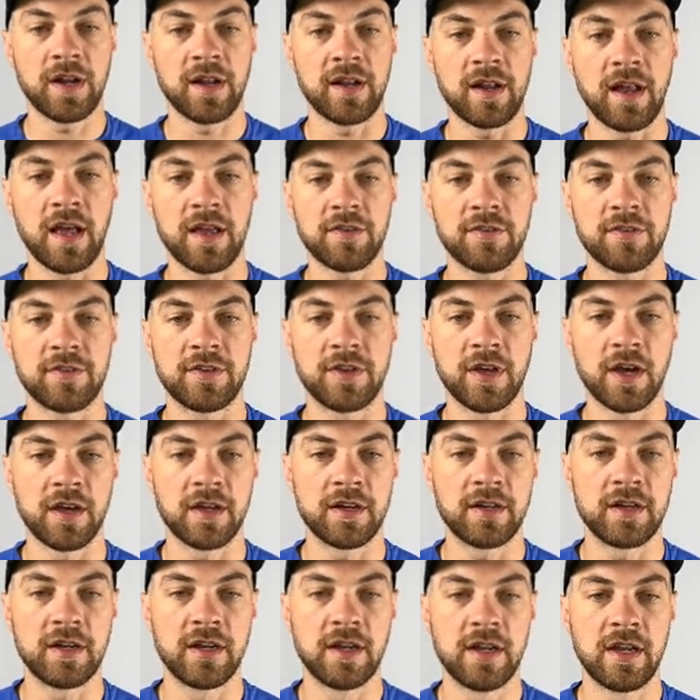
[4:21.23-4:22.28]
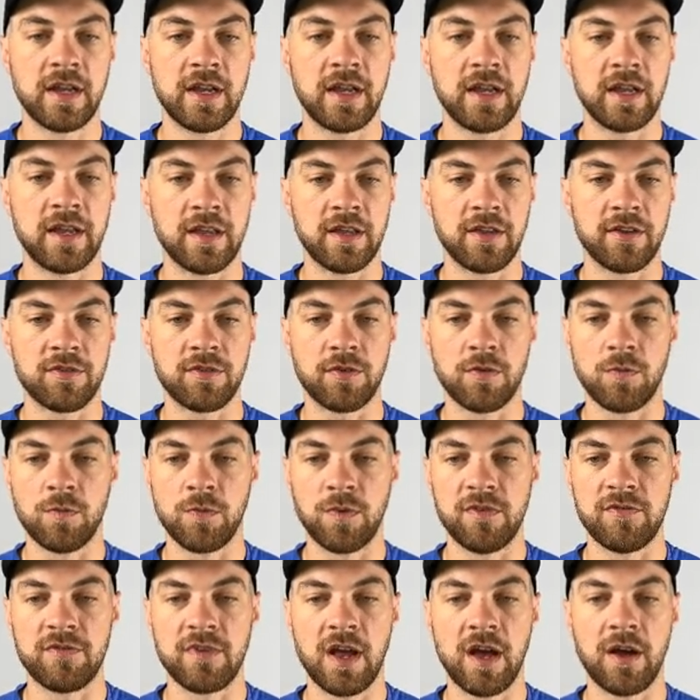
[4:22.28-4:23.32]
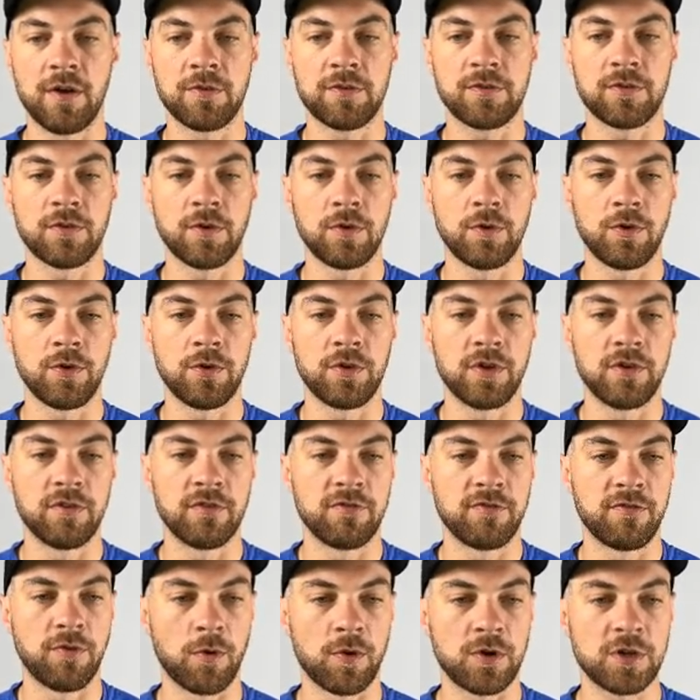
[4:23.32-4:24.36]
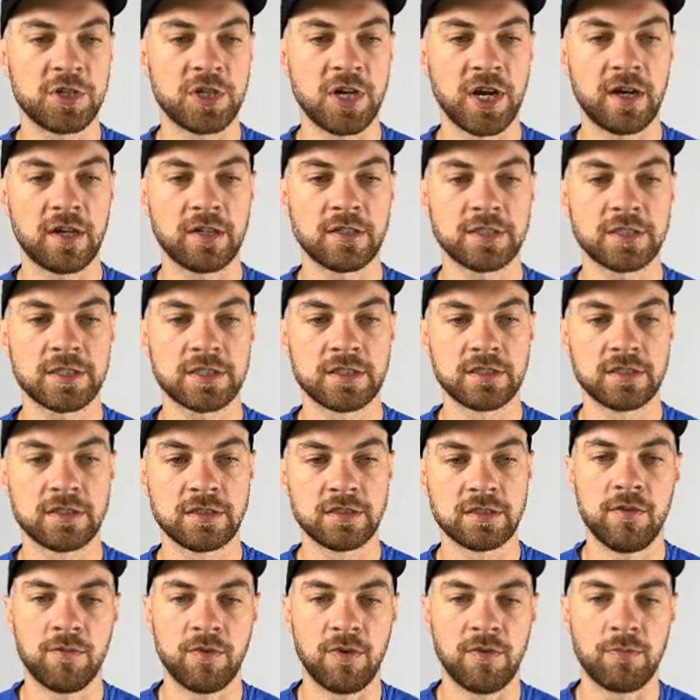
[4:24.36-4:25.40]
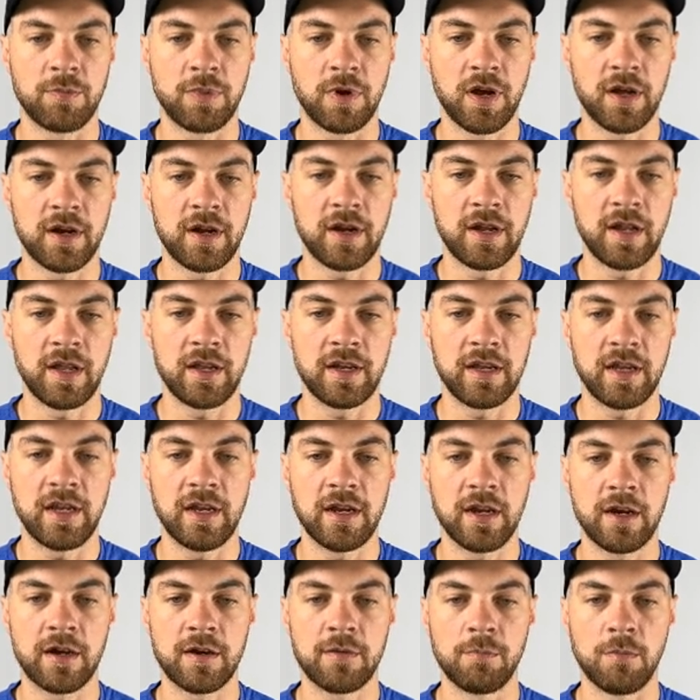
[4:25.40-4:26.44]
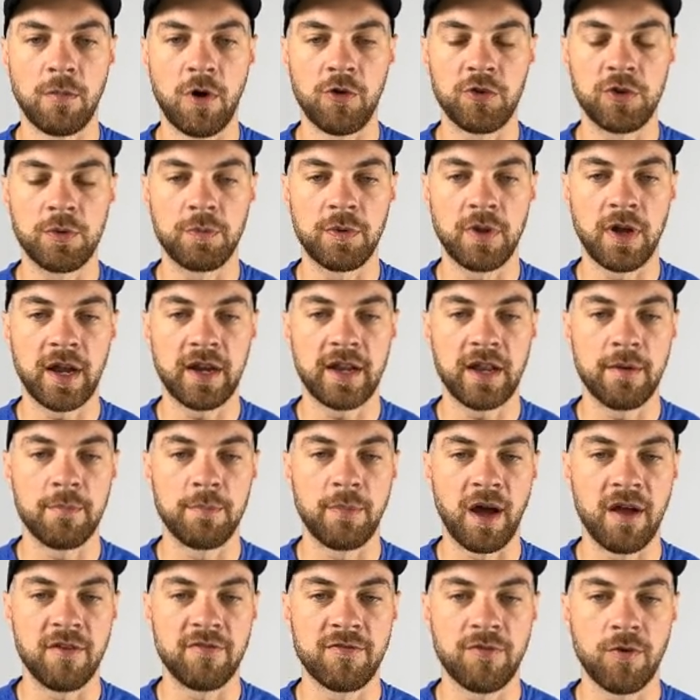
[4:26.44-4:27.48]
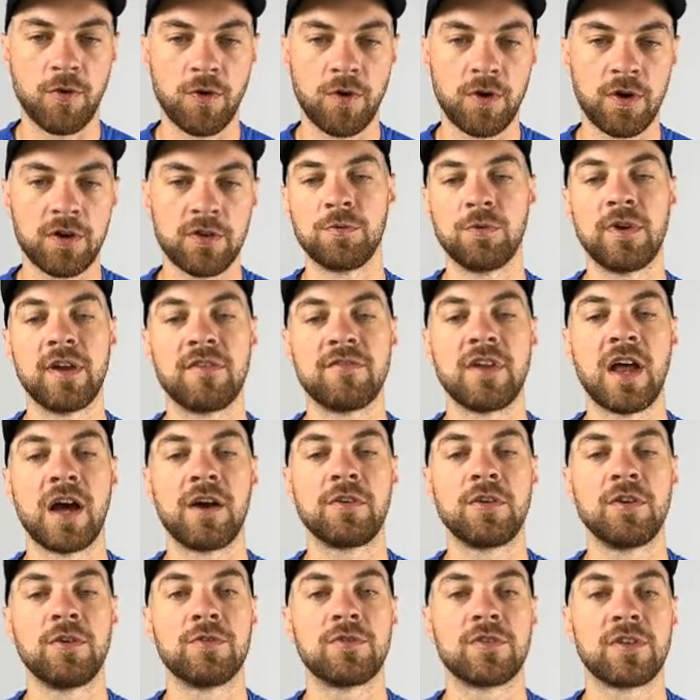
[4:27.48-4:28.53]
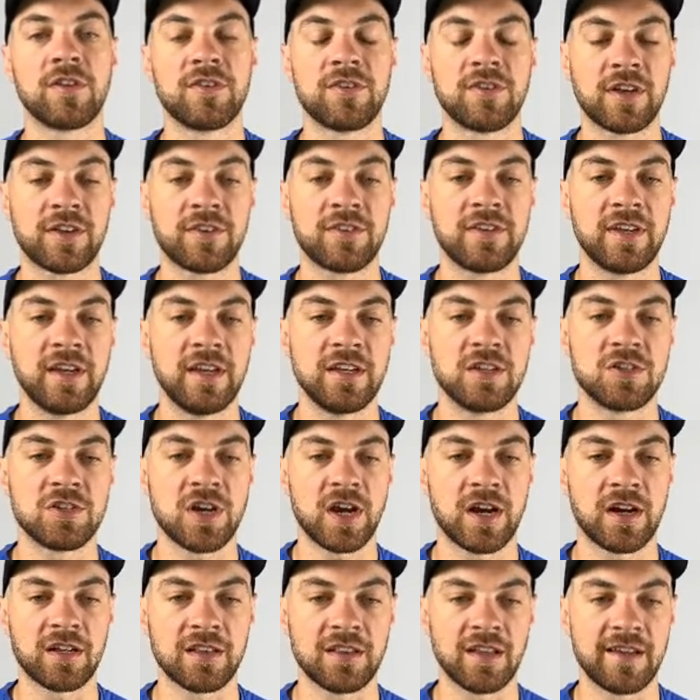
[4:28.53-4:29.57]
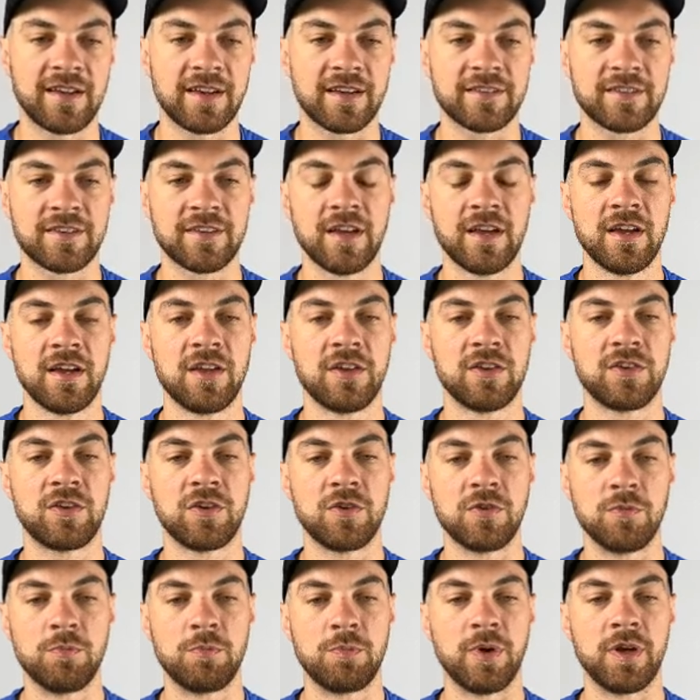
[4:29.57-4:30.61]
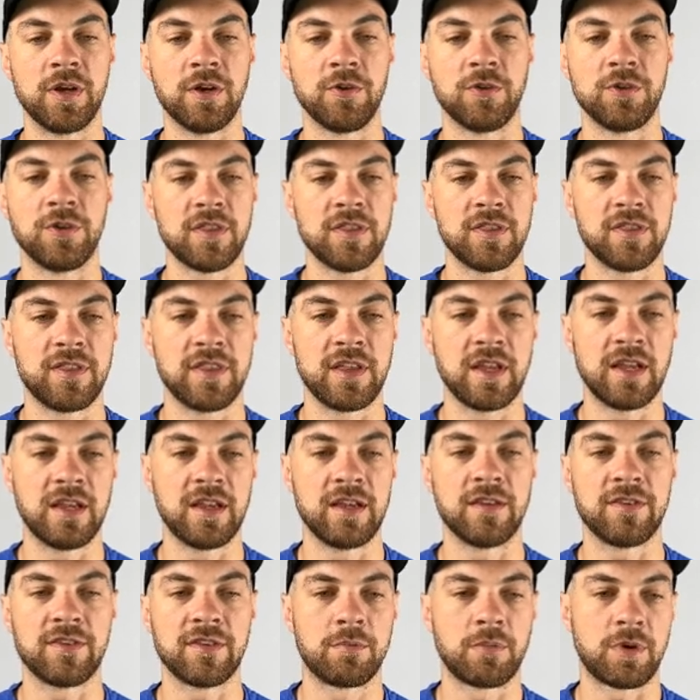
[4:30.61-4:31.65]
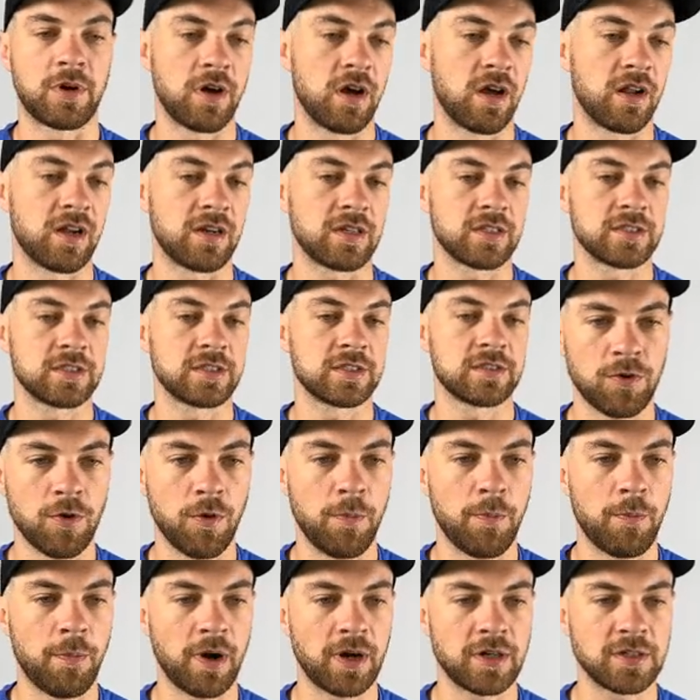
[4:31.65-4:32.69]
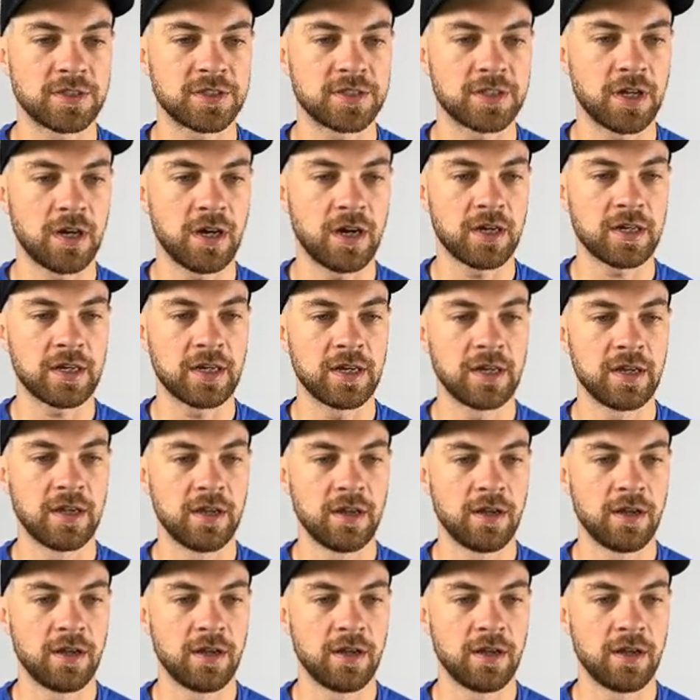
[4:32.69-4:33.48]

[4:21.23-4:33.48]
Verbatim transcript: it has done is we've now sold four chairs. We've brought it in here, multiplied it by four. We have now used 16 chair legs to build these products. We'll part stock.